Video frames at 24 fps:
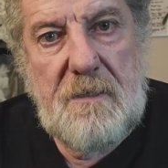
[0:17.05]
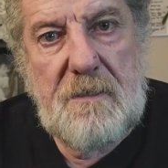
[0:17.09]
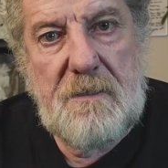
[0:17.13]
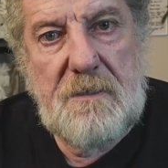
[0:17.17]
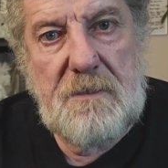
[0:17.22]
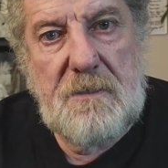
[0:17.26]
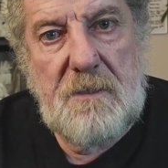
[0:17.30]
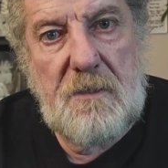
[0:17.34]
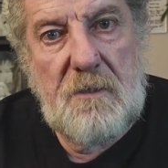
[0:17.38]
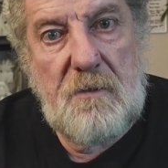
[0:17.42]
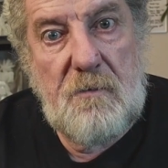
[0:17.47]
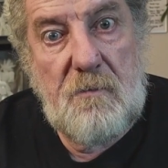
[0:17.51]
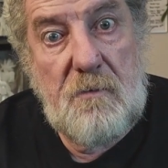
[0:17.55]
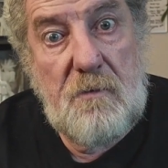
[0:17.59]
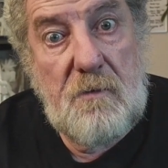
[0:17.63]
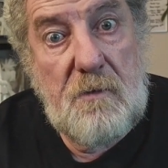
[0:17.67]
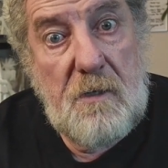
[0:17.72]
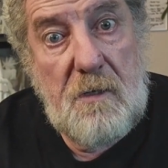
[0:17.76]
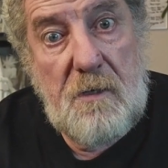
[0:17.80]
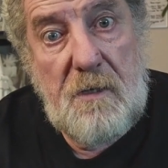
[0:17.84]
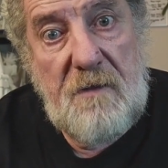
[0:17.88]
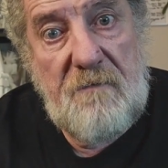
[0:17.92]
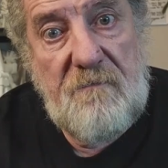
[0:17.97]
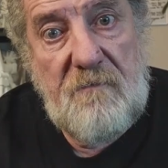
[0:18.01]
So we'll
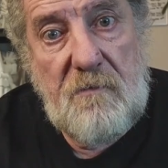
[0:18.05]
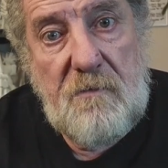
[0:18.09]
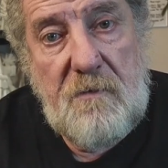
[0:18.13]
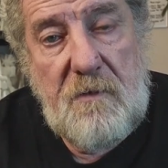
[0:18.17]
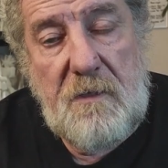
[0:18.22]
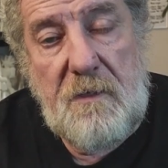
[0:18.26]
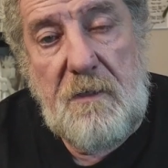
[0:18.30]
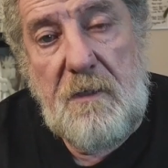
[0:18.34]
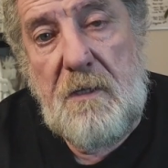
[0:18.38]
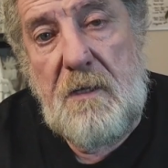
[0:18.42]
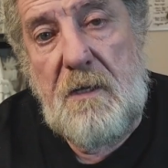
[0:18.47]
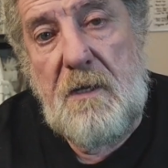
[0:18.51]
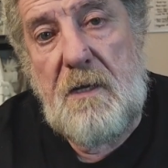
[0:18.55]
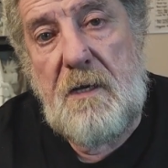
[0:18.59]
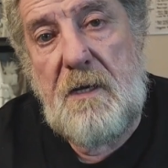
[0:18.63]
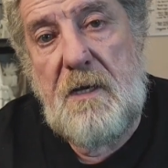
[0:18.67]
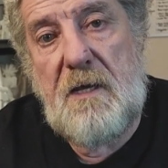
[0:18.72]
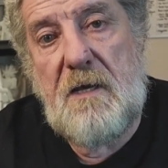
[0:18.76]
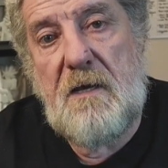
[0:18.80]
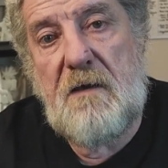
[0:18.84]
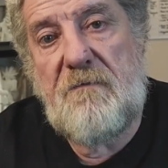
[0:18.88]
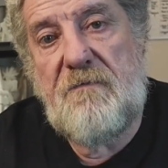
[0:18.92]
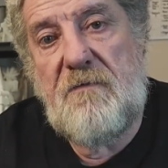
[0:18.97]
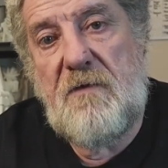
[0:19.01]
go and have a look at it.
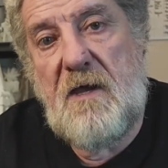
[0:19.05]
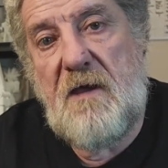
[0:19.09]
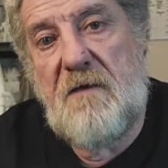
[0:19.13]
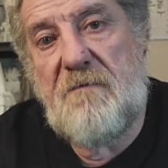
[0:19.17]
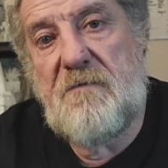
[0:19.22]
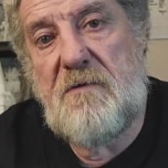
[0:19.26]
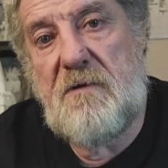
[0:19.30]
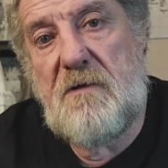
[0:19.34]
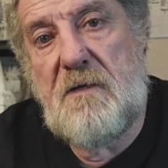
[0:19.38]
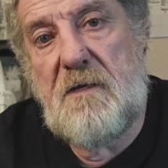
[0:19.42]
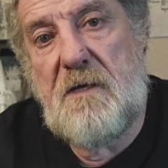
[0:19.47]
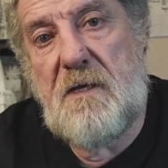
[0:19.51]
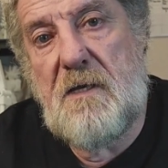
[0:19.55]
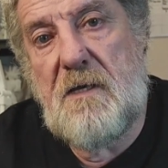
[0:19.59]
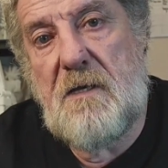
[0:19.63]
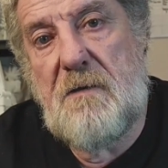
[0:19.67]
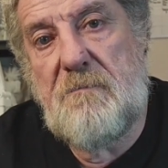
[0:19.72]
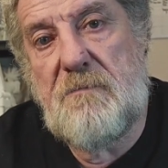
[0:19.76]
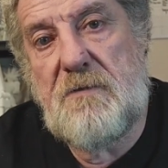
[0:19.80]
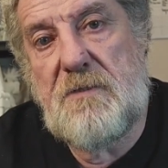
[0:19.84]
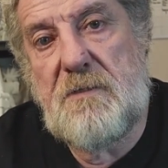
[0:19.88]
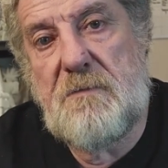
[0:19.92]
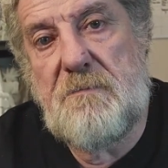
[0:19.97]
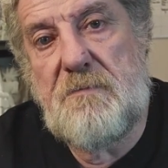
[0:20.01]
Now, if you
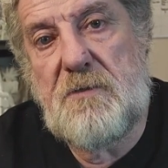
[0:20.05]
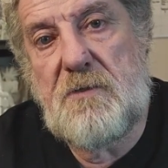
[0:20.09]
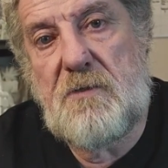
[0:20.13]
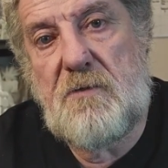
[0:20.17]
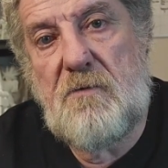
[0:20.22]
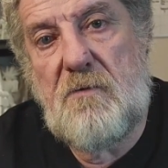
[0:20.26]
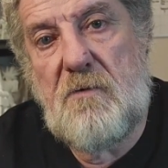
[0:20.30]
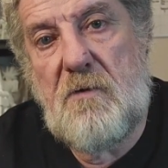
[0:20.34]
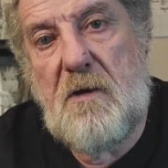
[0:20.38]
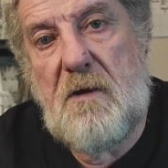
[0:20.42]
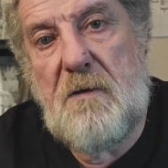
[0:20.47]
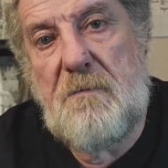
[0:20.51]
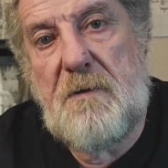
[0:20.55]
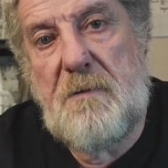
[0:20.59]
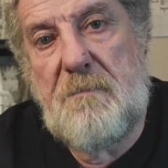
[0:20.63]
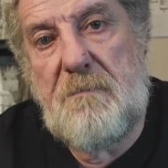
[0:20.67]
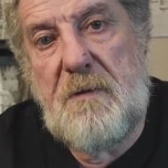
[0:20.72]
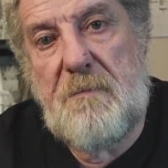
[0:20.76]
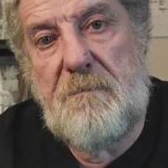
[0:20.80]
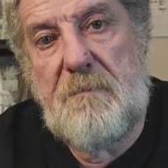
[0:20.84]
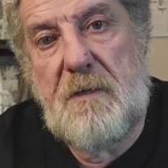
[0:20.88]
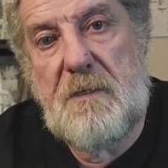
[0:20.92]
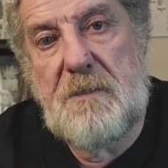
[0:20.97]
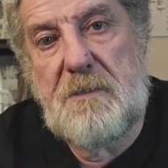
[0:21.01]
haven't subscribed, it'd
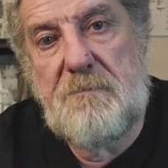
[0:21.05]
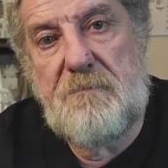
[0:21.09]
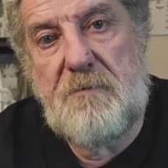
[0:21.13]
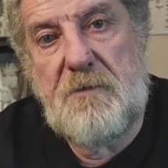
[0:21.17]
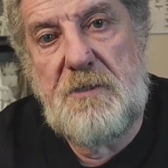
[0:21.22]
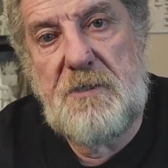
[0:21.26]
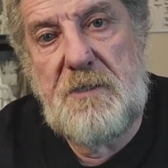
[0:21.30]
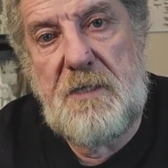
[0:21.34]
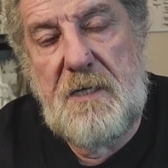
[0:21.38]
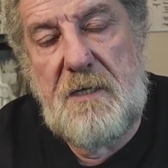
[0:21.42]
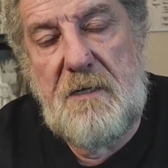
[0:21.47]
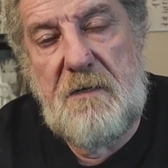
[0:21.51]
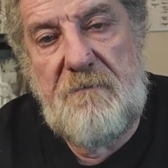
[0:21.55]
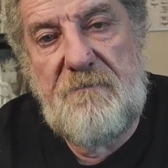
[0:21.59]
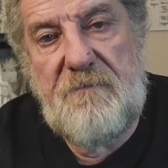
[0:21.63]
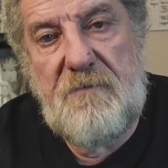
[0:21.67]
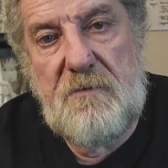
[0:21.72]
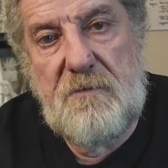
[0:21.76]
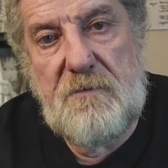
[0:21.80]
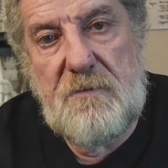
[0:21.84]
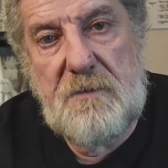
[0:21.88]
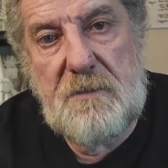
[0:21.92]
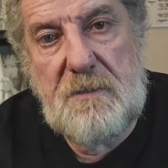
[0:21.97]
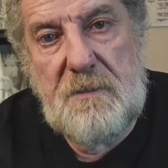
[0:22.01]
be much appreciated if
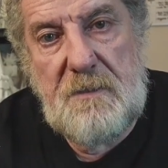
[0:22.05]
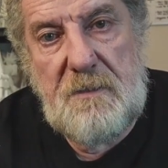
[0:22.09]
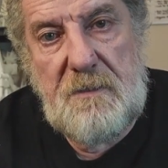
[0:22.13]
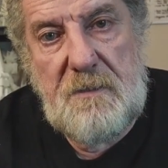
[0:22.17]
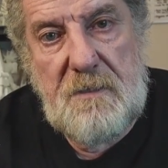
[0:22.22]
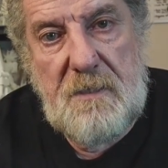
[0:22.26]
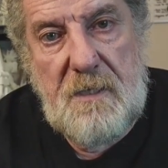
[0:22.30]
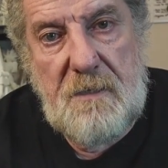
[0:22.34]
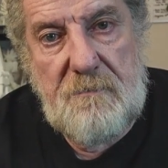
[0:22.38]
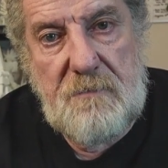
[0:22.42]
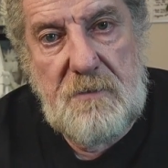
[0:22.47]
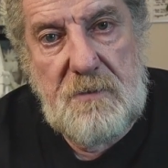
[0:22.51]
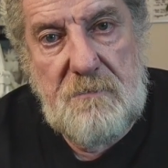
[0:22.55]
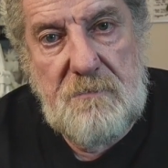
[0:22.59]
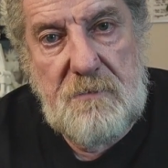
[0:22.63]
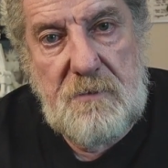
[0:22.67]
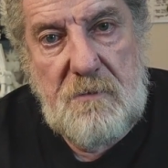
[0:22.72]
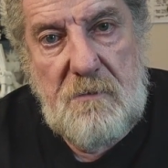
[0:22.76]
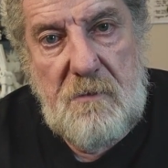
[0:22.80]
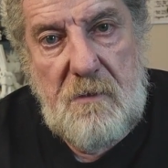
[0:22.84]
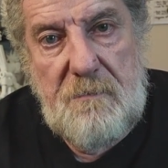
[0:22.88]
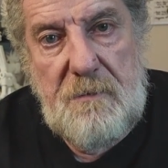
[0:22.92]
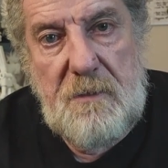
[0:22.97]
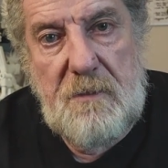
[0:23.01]
you
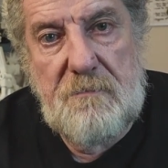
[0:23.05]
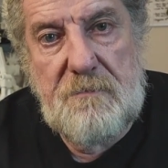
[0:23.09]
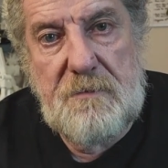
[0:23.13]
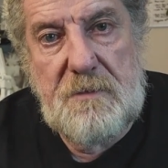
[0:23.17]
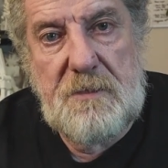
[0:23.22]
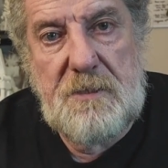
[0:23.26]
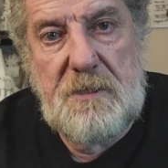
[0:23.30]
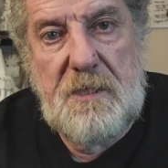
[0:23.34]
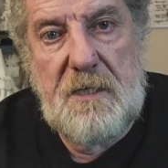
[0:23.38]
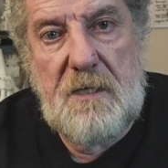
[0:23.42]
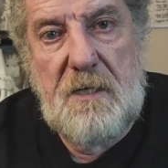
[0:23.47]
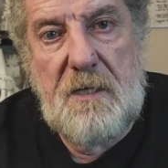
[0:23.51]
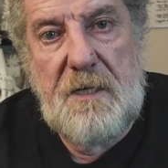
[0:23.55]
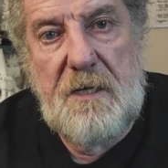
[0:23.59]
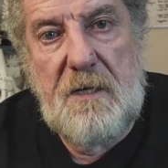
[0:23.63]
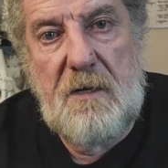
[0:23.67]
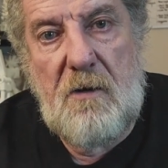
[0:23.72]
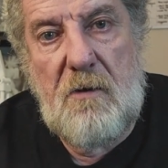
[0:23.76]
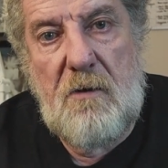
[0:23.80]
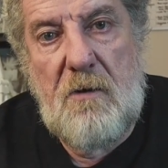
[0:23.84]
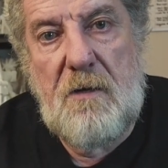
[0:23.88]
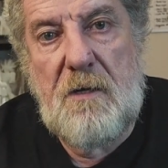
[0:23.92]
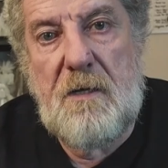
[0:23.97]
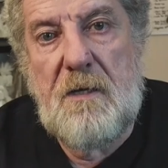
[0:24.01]
subscribe. It helps the channel out a
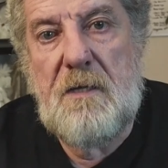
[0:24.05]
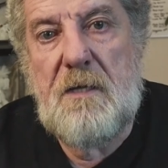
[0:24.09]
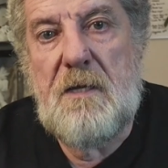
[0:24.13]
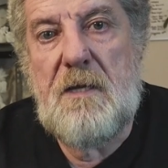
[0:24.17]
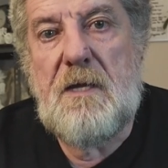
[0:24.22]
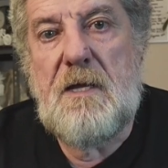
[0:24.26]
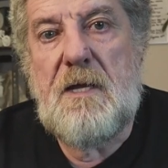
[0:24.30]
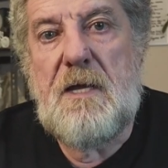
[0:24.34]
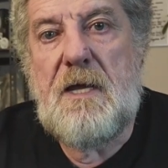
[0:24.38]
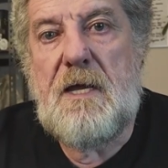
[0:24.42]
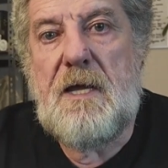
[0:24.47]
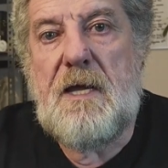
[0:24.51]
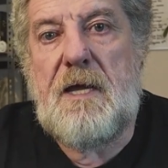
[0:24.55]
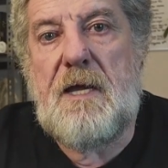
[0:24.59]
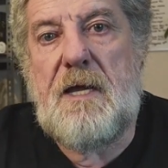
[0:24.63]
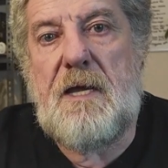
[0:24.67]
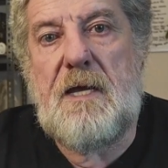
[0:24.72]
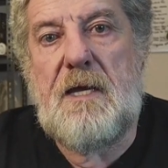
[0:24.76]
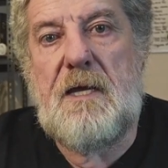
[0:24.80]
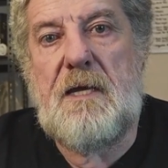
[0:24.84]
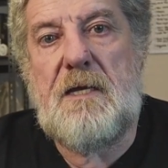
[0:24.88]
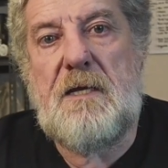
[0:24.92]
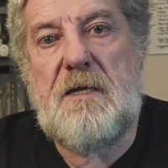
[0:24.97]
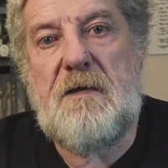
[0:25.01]
lot.
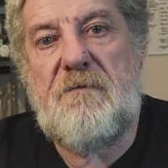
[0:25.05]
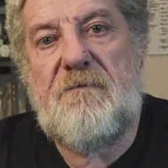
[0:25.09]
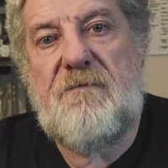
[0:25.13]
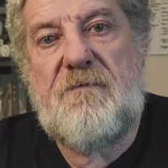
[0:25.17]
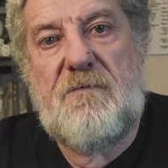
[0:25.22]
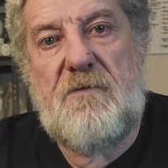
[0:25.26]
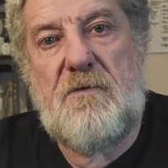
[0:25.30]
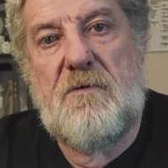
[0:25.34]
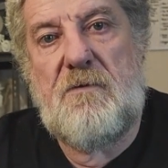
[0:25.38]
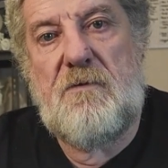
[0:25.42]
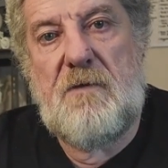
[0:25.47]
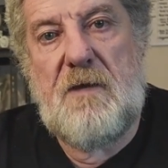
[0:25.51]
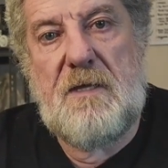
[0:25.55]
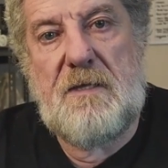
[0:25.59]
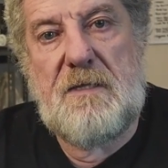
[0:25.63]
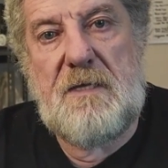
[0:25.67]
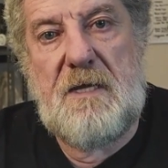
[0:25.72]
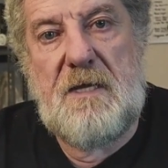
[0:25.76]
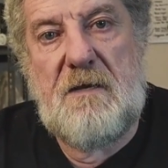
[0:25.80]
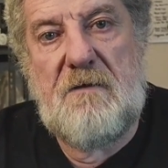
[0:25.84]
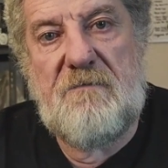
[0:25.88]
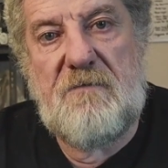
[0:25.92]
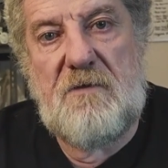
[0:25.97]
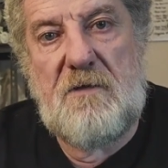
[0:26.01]
And if you, at the
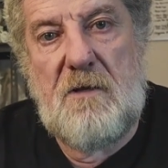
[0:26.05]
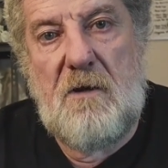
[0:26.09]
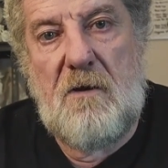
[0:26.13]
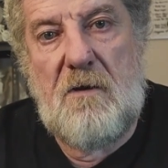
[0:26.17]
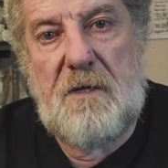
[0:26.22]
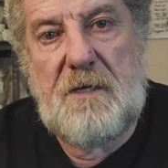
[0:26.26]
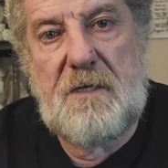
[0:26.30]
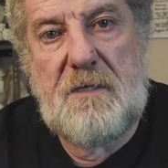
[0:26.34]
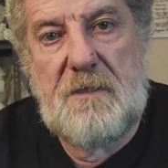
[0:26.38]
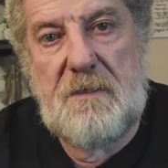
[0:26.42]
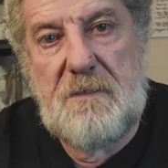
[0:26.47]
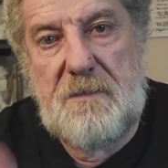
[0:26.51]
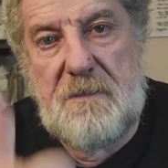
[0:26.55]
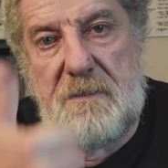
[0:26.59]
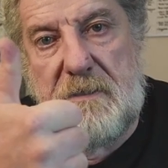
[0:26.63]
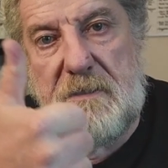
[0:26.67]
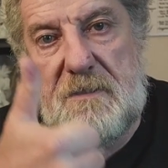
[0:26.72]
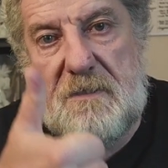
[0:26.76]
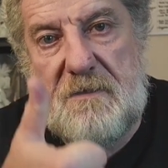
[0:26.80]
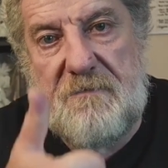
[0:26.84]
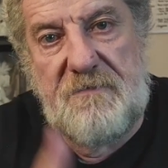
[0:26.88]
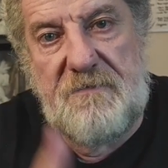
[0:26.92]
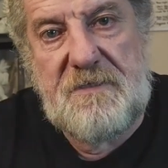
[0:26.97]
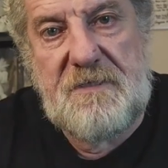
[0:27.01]
end of it, you like it,
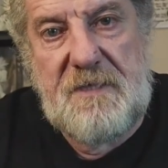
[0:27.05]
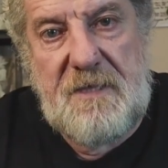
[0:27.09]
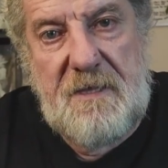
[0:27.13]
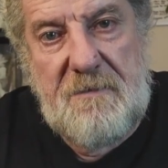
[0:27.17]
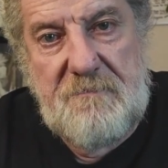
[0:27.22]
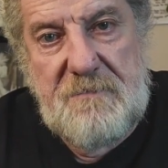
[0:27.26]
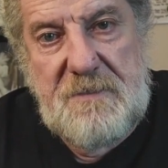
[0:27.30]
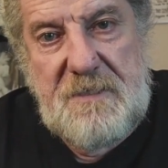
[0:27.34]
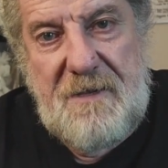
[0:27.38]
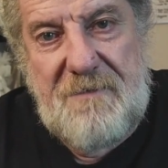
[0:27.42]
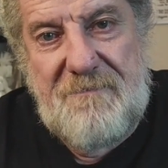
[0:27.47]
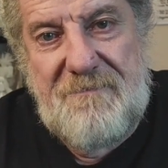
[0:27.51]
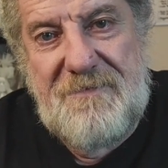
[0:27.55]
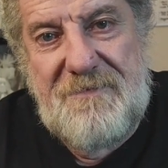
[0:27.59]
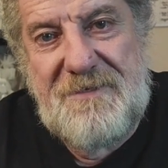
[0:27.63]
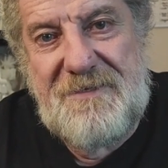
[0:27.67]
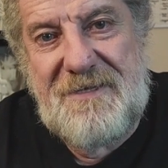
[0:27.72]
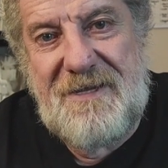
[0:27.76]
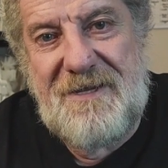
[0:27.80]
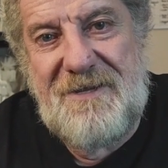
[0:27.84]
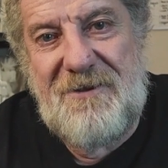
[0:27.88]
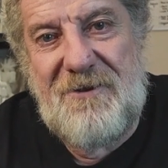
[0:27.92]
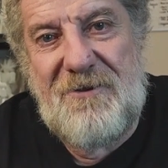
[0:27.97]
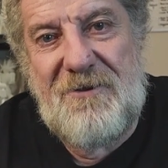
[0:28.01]
just give us a thumbs up,
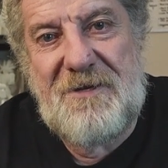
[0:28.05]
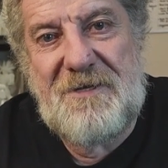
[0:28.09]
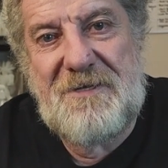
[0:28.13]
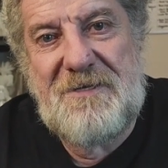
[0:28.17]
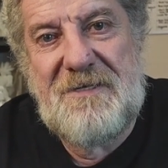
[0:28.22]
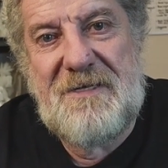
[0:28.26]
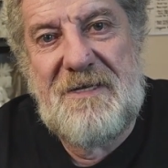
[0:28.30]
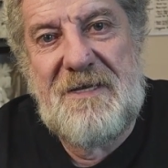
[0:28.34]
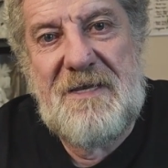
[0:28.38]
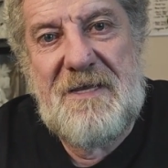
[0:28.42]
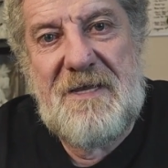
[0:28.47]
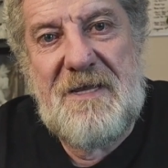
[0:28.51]
say you liked it.